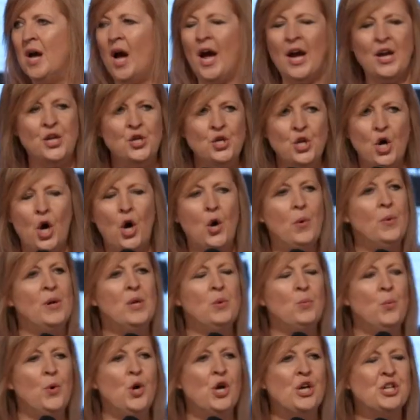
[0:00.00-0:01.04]
I know
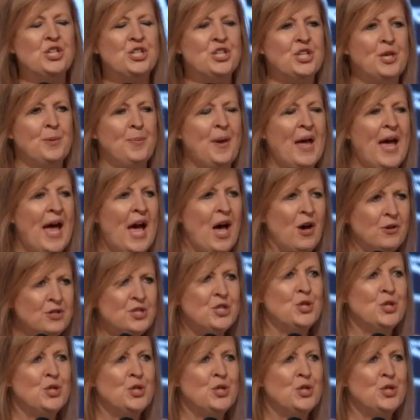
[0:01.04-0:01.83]
in worship how